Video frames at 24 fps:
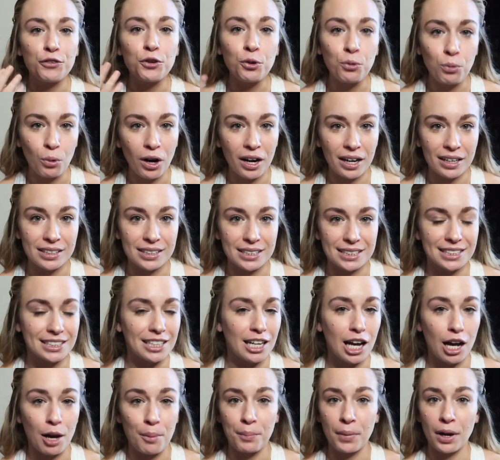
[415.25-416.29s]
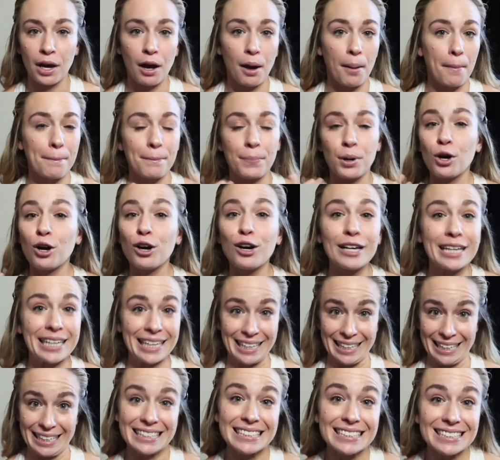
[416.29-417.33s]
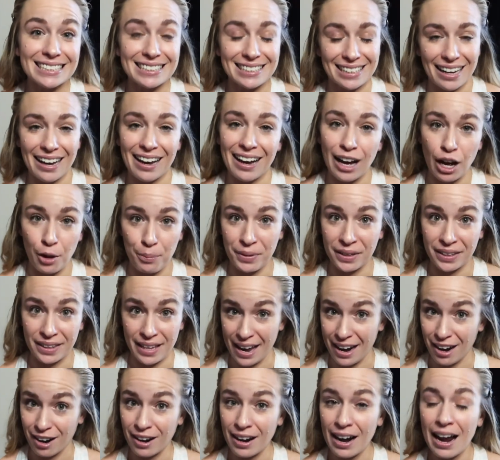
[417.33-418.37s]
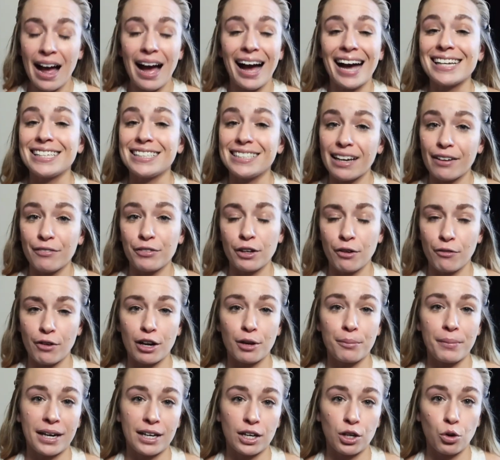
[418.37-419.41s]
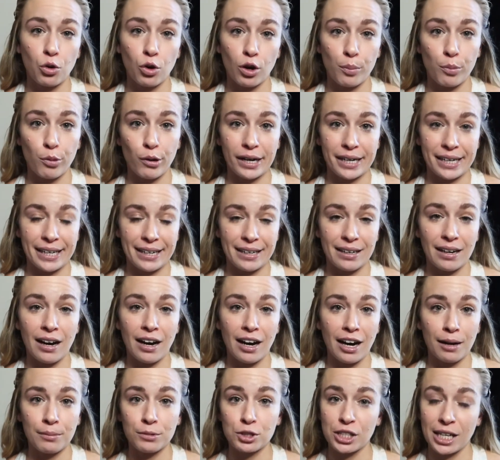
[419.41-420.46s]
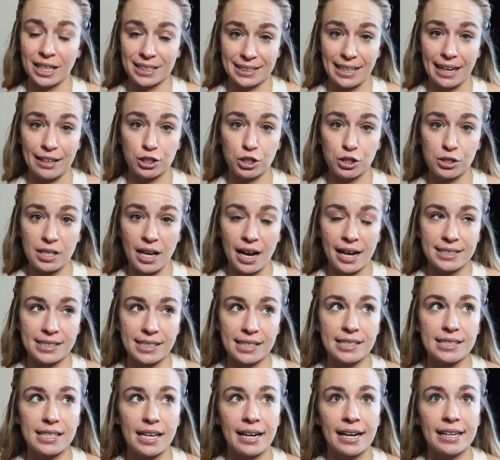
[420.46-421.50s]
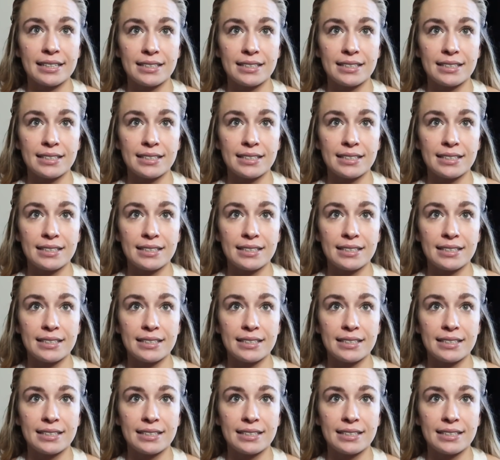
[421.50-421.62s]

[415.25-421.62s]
you want some perkiness up in there, I definitely recommend incorporating um, chest exercises, and I